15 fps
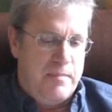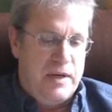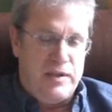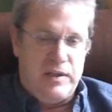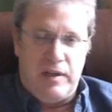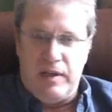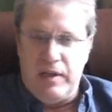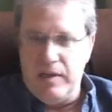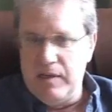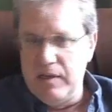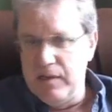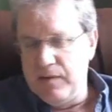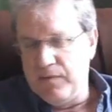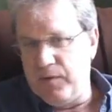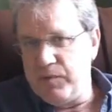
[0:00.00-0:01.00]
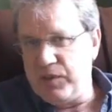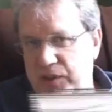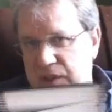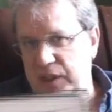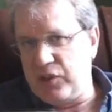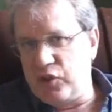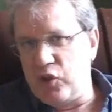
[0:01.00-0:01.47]
basically, from
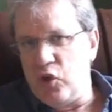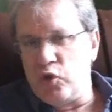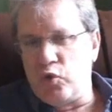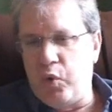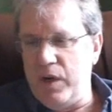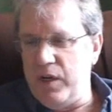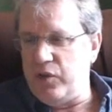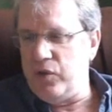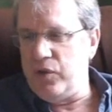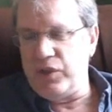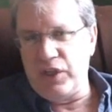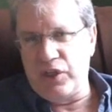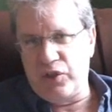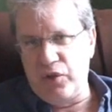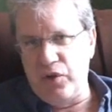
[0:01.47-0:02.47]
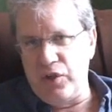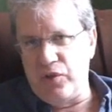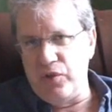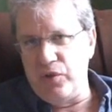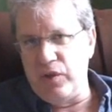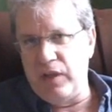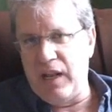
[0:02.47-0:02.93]
622 to
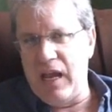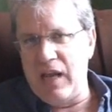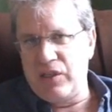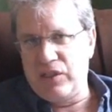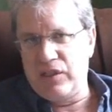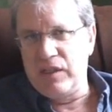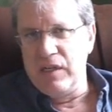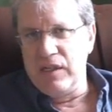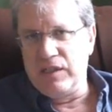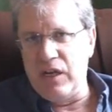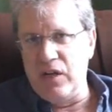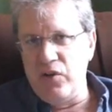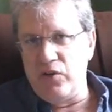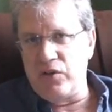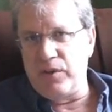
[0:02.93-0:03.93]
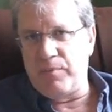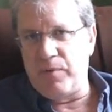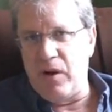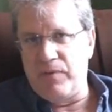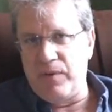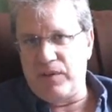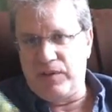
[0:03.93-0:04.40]
632, the last 10 years of the
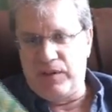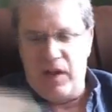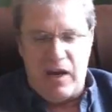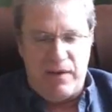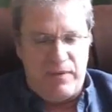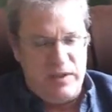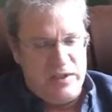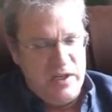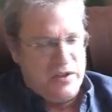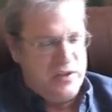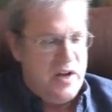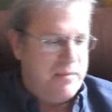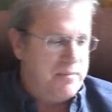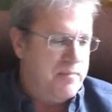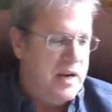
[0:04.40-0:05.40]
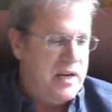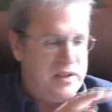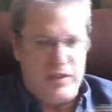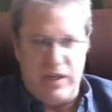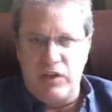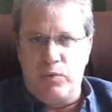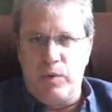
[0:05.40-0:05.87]
Prophet's life. It does not make
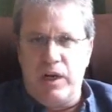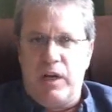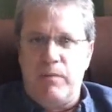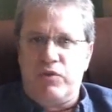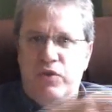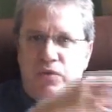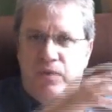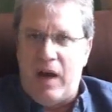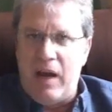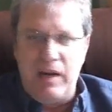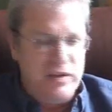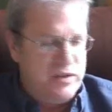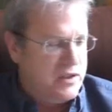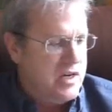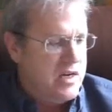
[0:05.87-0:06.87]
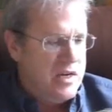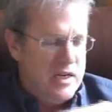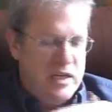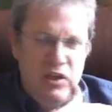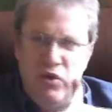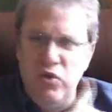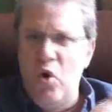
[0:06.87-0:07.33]
sense when it comes to violence,
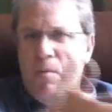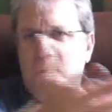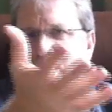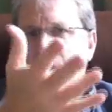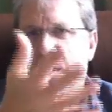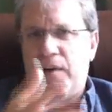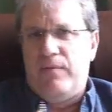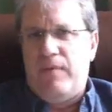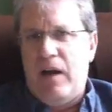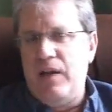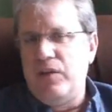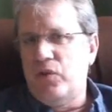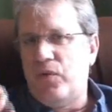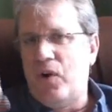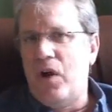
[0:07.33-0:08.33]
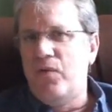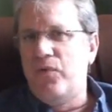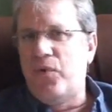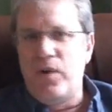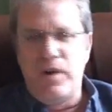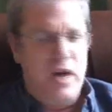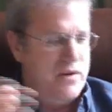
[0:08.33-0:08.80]
enormous amount of violence, over
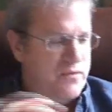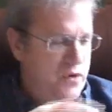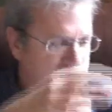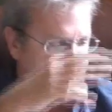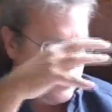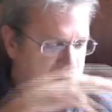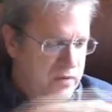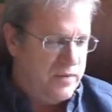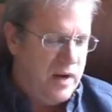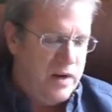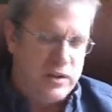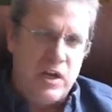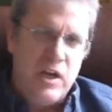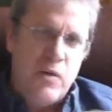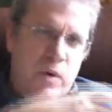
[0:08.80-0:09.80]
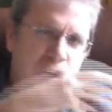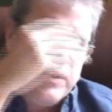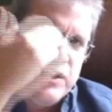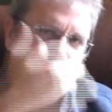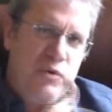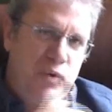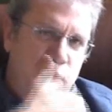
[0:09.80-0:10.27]
149 verses on violence. When
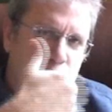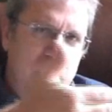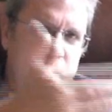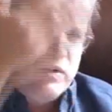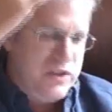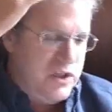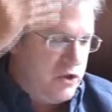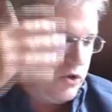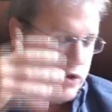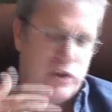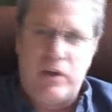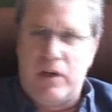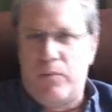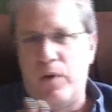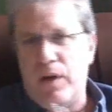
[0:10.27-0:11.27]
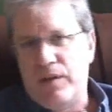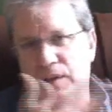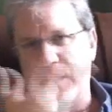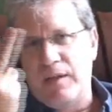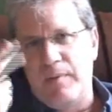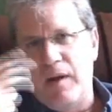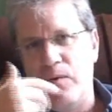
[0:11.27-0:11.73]
it deals with women's issues, look at what it
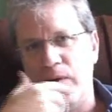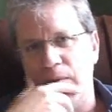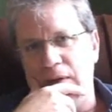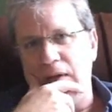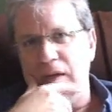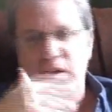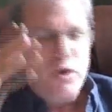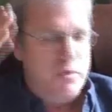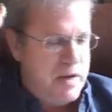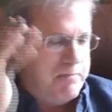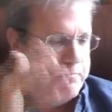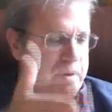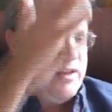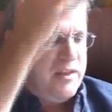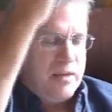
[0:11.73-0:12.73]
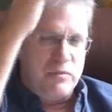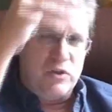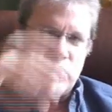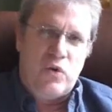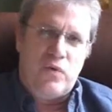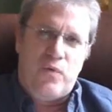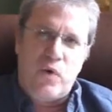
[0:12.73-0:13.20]
says about women. You may beat them,
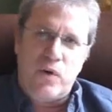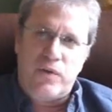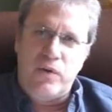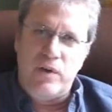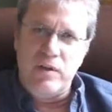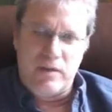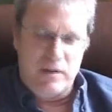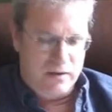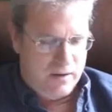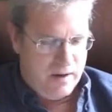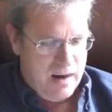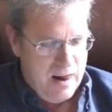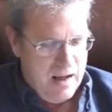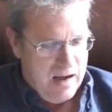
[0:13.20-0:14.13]
Surah 434.